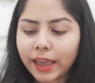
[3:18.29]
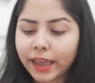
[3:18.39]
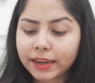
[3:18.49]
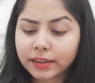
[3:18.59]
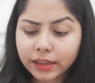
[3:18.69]

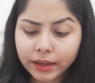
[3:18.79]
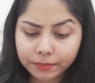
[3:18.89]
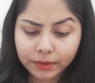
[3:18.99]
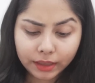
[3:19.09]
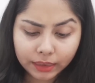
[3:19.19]
And
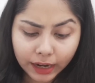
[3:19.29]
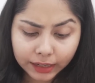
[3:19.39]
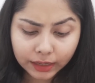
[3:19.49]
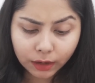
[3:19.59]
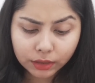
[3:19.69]
yeah,
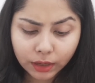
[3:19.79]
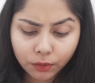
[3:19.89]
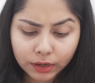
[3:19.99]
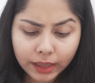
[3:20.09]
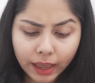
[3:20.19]
right now they
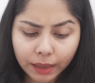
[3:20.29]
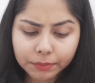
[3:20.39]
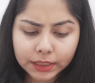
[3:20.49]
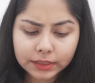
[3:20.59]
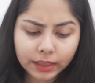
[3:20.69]
only
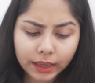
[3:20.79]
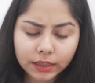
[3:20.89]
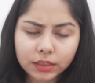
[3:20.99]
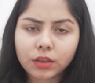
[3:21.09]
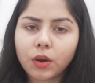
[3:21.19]
have these
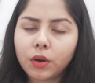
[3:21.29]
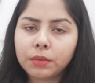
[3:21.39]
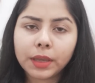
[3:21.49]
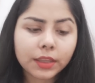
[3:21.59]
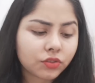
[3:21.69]
things
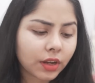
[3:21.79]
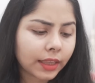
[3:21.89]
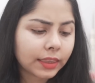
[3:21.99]
on Myntra,